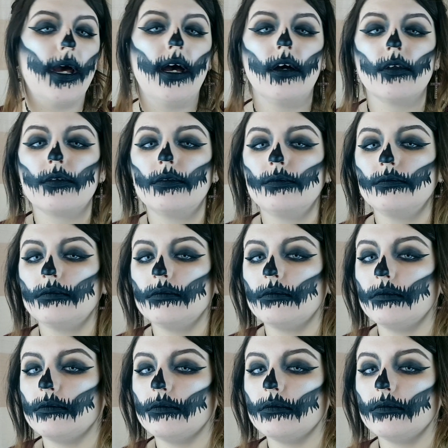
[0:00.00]
mouth,
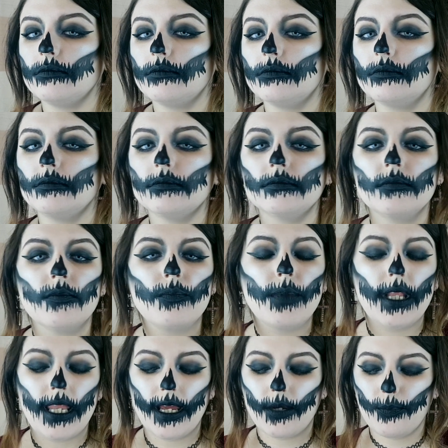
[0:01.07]
a
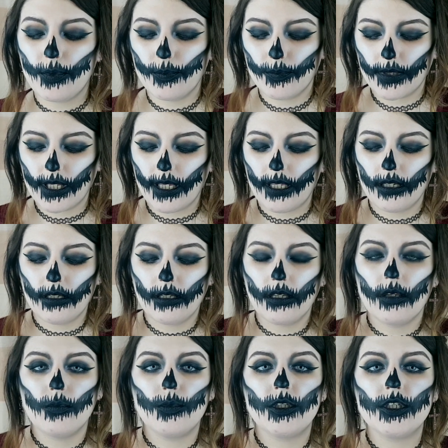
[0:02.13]
bit like a pumpkin.
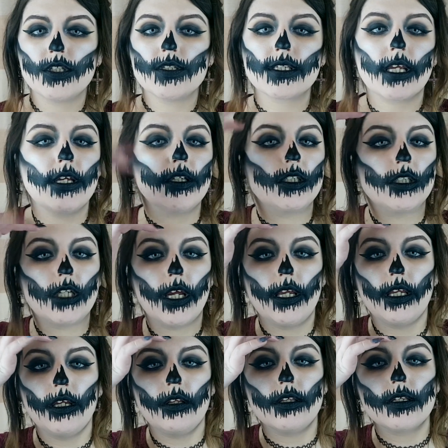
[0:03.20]
It just goes to show
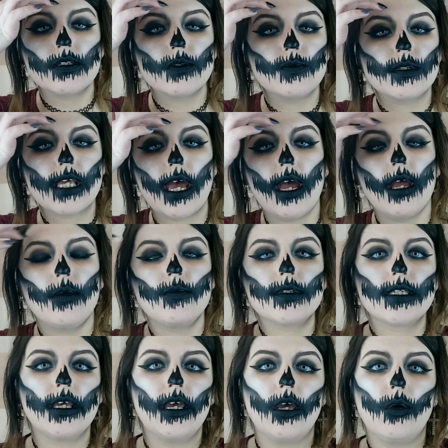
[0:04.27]
you that
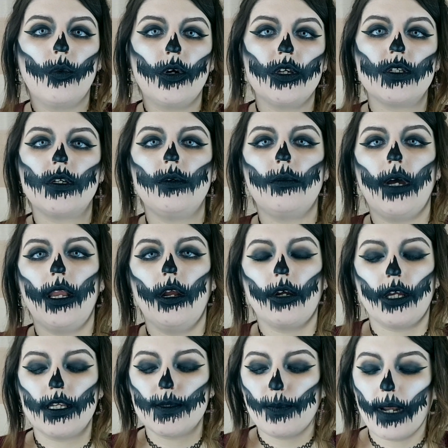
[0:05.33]
sometimes what you do might
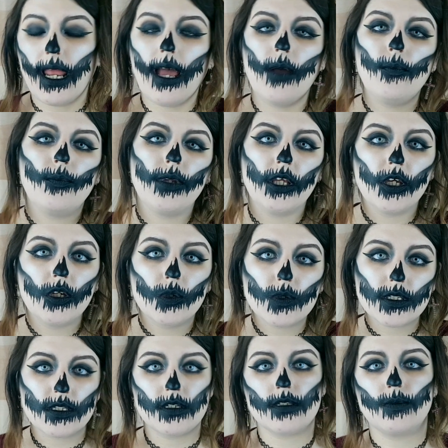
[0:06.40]
not go to plan, but you can
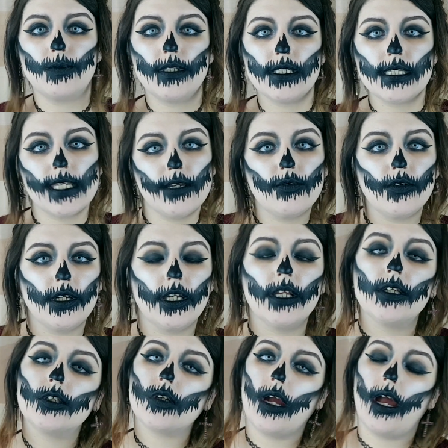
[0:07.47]
always do something
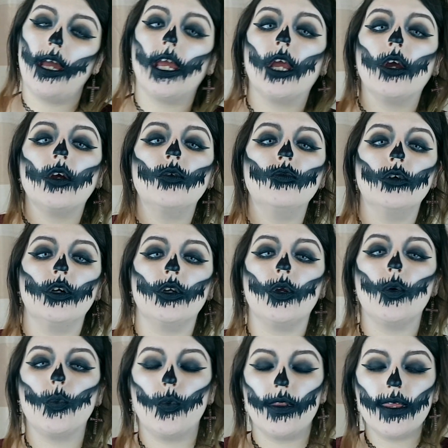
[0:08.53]
different and try and
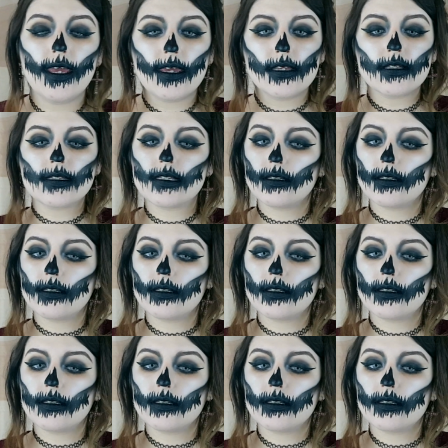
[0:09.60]
run with it.